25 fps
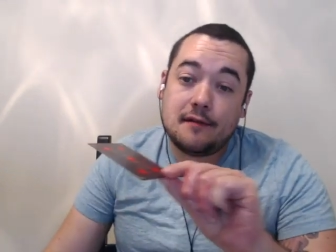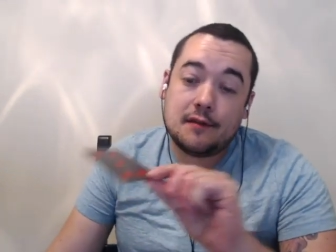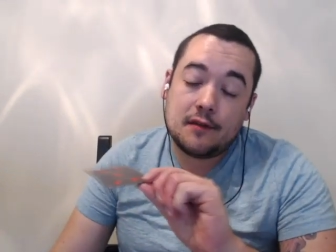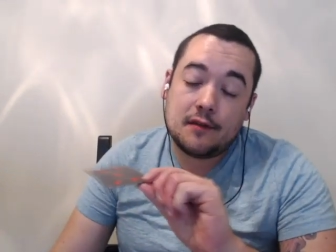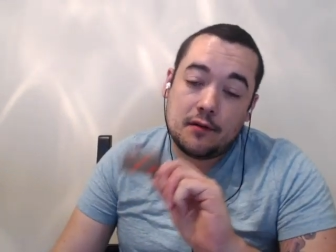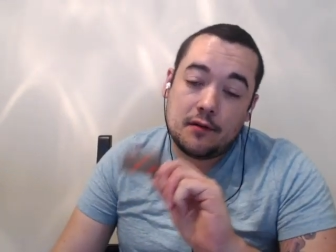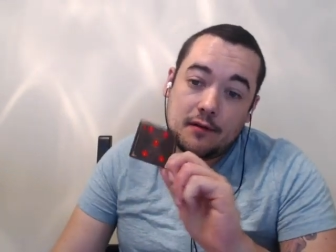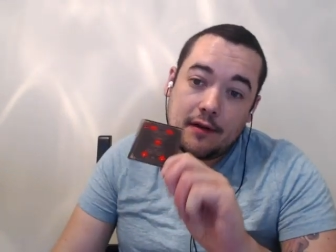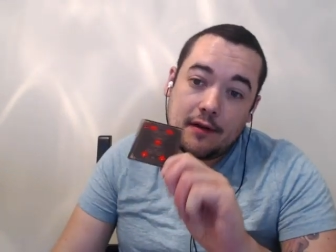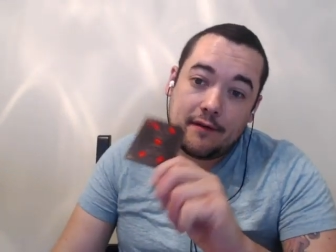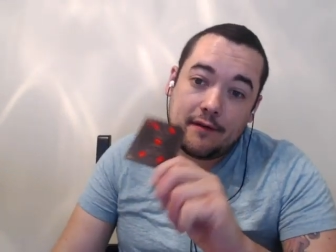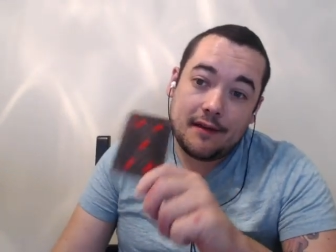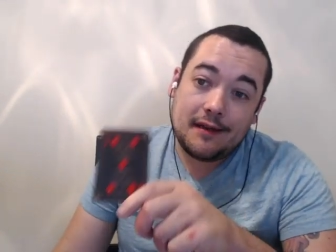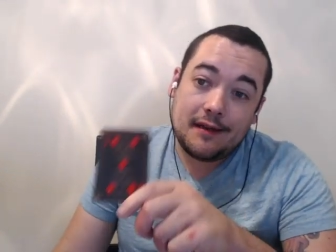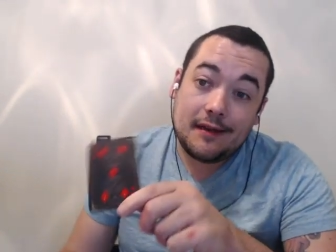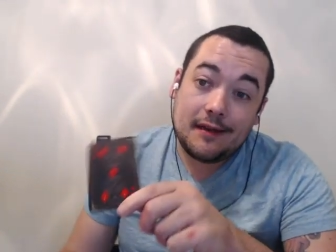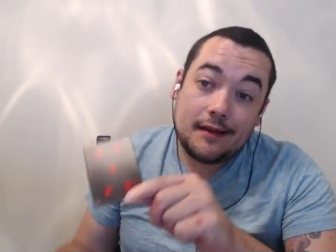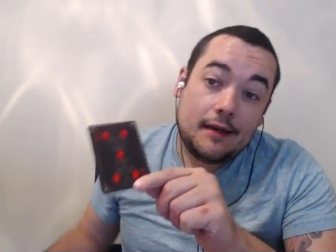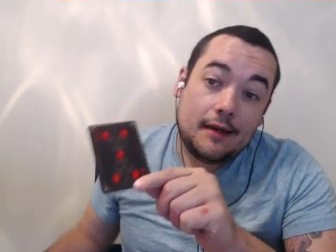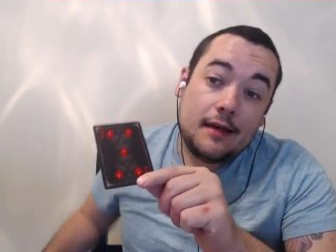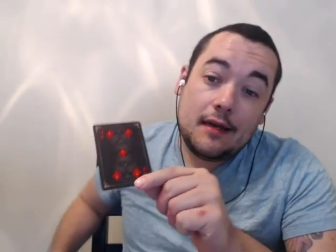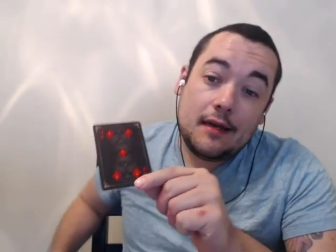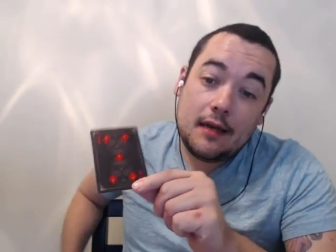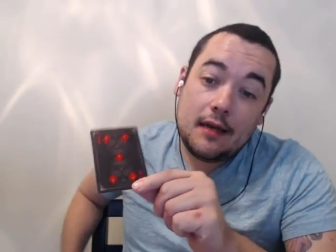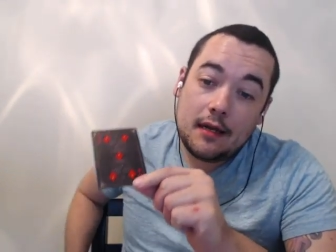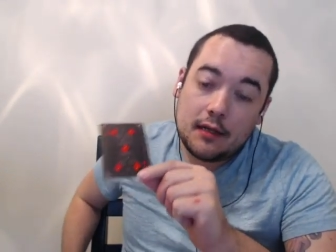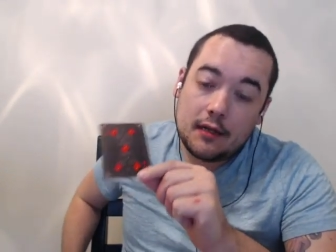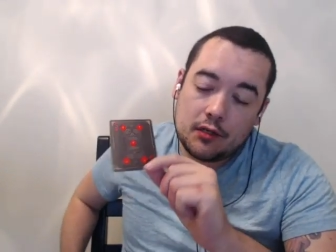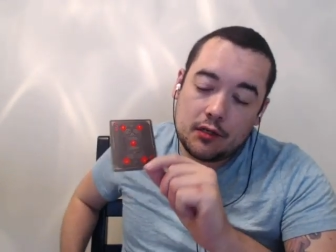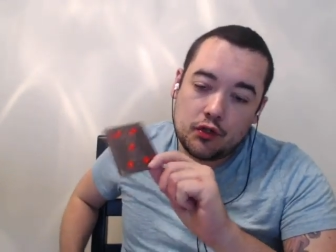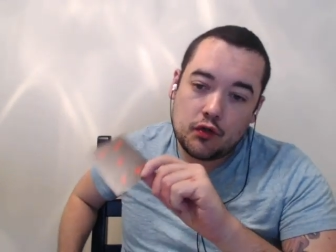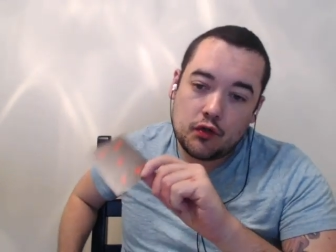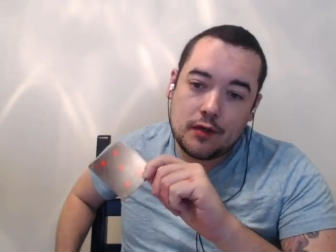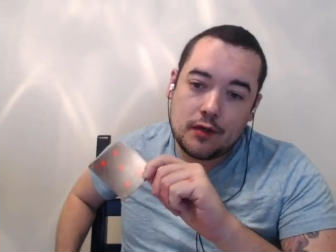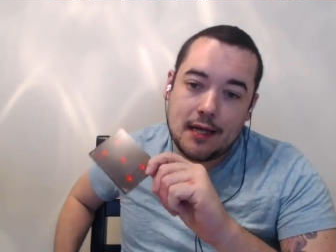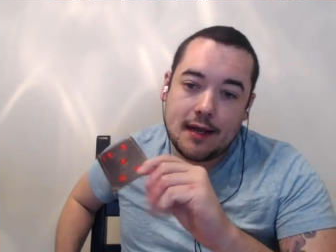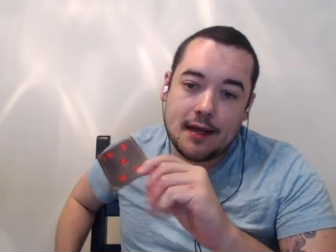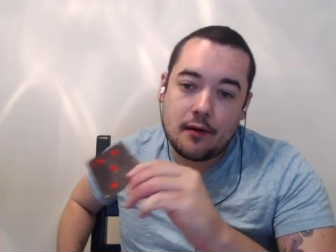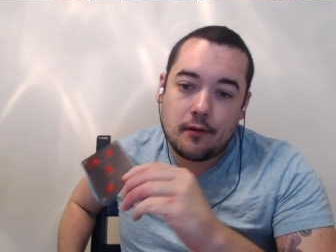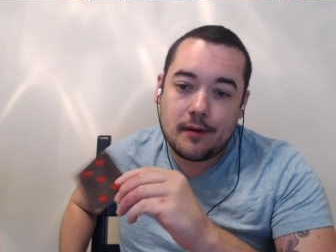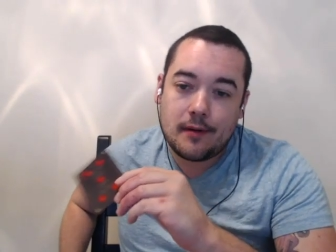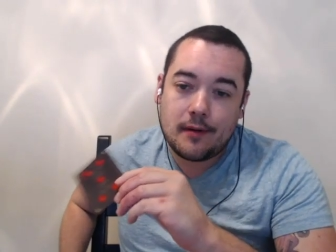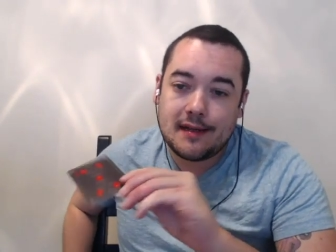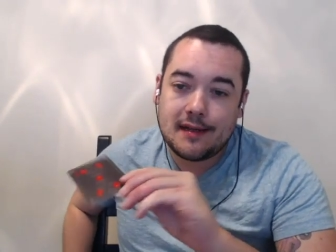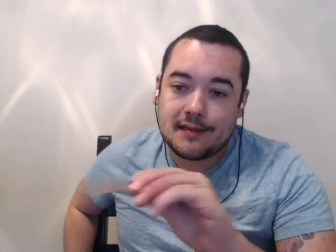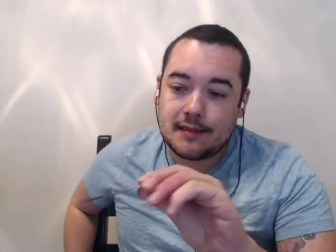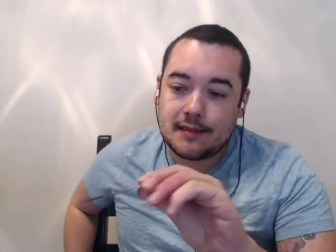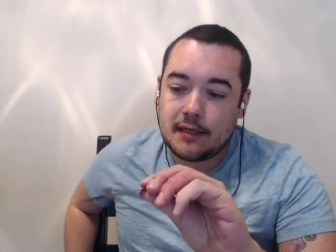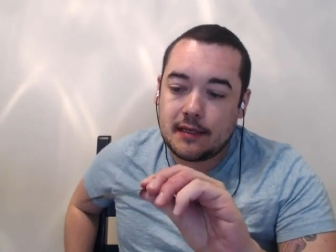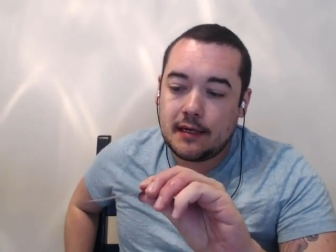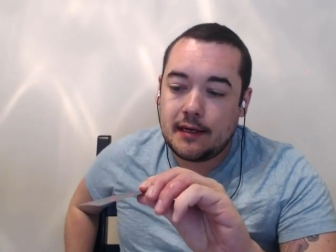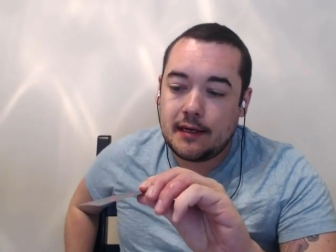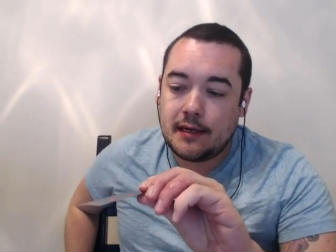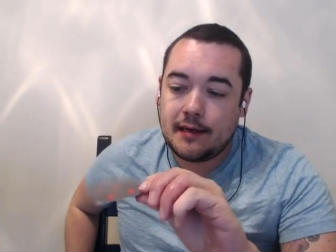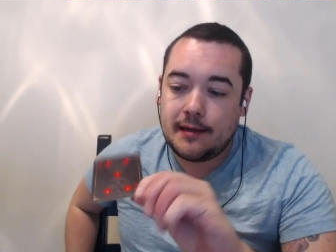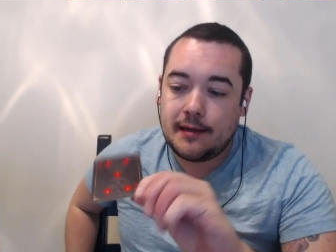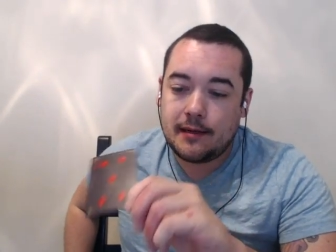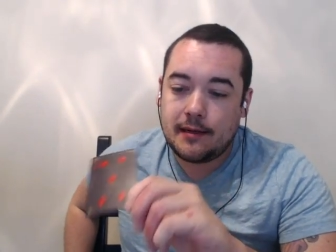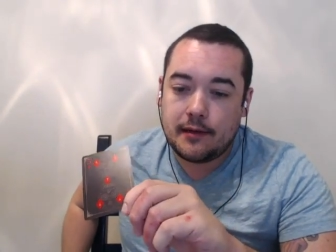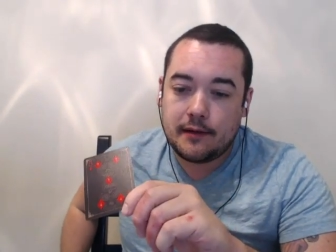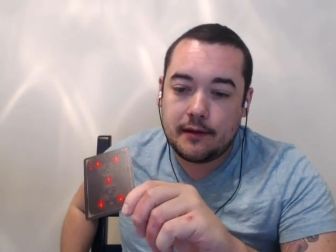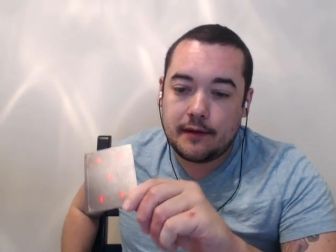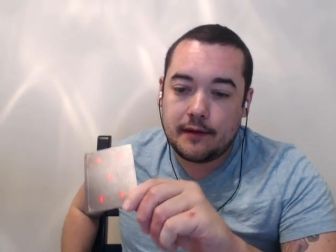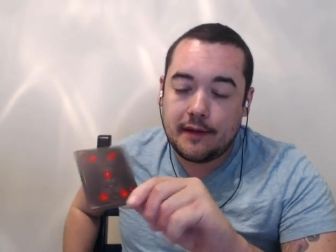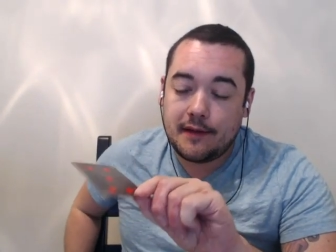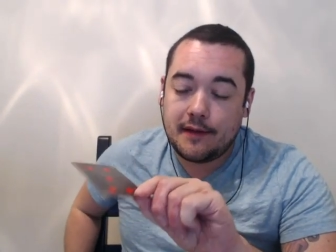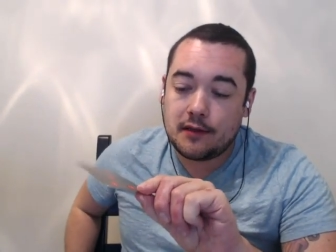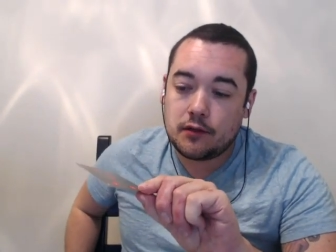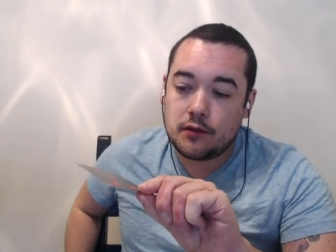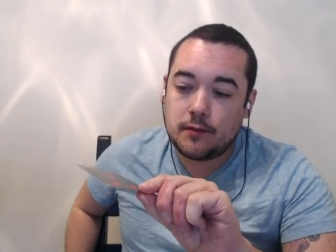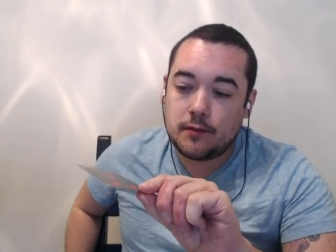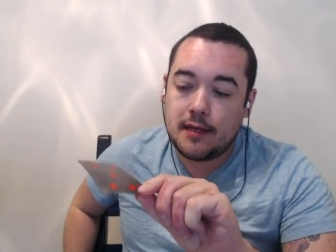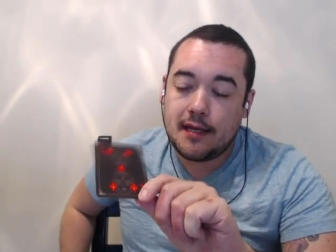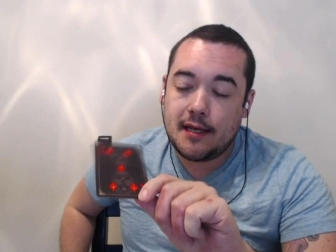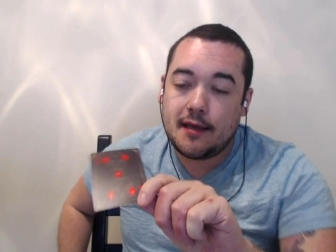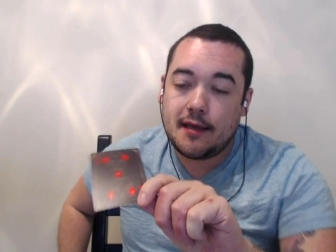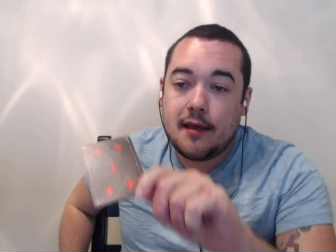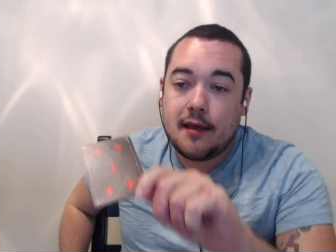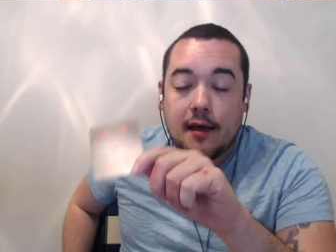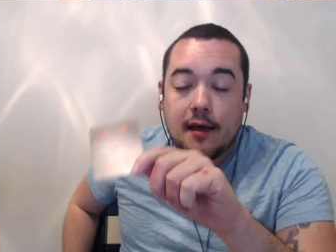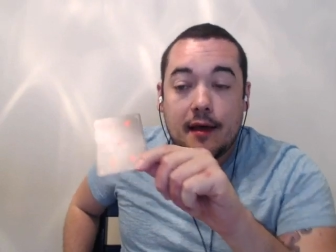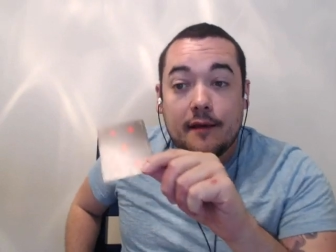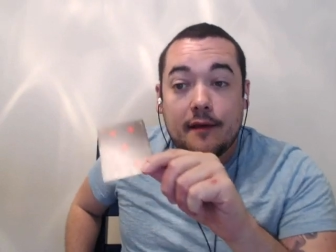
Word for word: so definitely needing to take a risk uh, this week.